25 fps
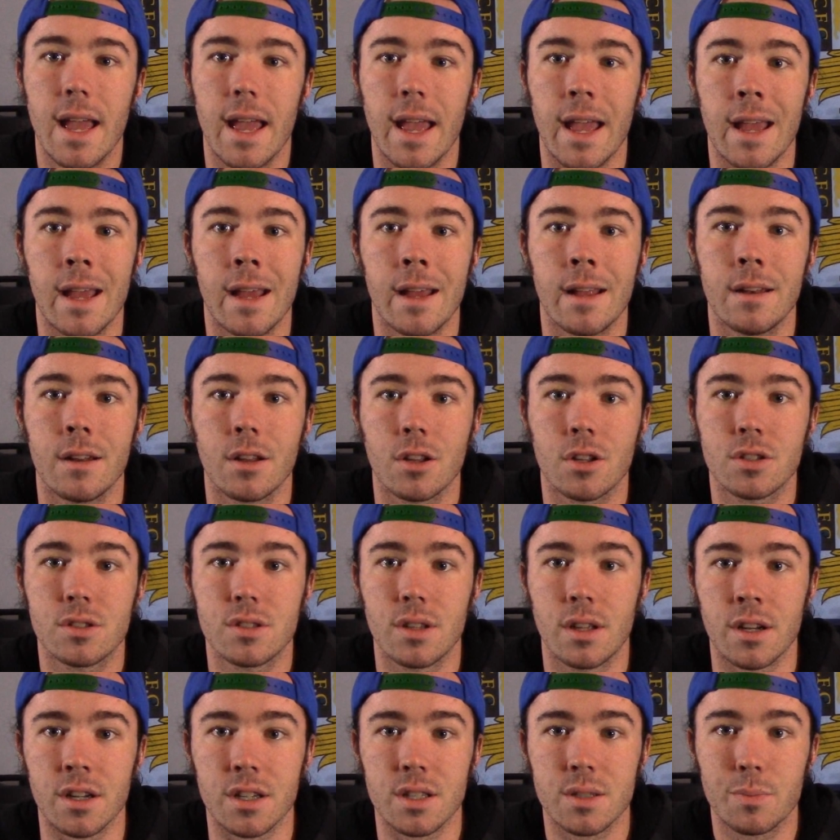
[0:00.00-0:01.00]
and
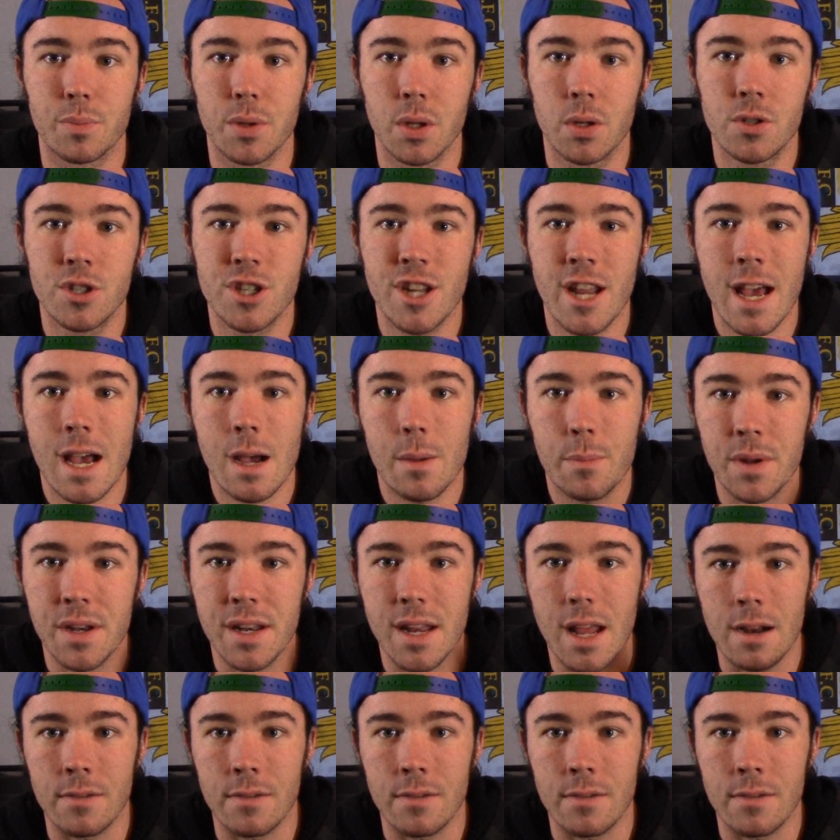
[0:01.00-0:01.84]
an explosion happened.